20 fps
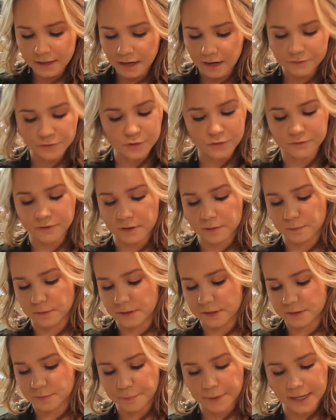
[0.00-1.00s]
a few fun
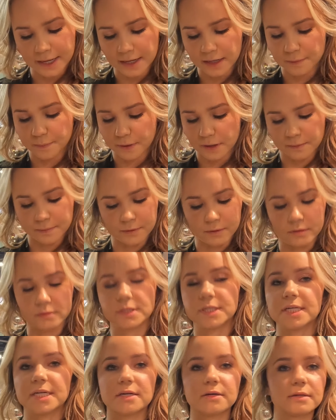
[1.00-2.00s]
ones: pink, purple,
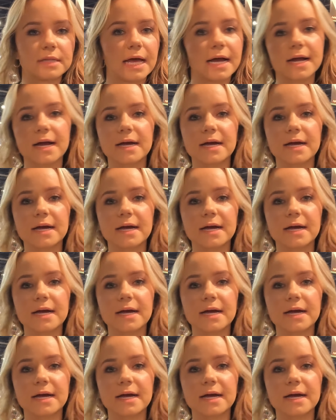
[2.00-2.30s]
teal, that